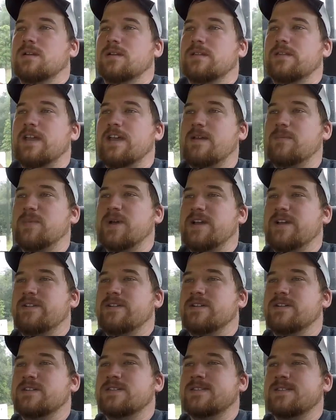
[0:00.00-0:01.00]
that
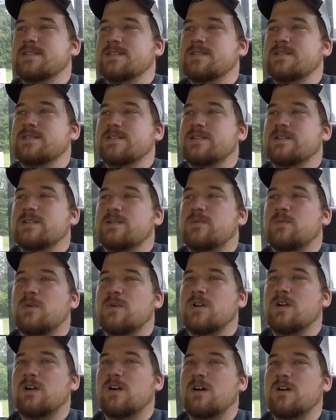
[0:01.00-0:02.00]
baler's a
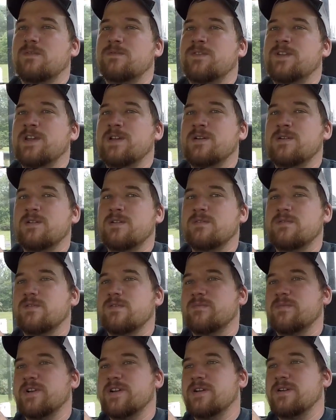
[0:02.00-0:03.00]
one-off deal that
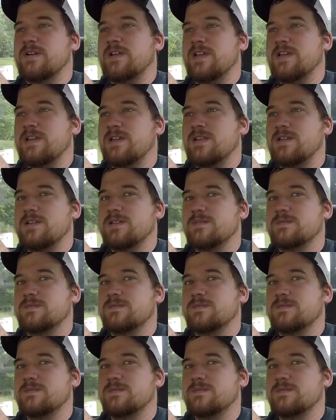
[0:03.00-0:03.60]
Vermeer did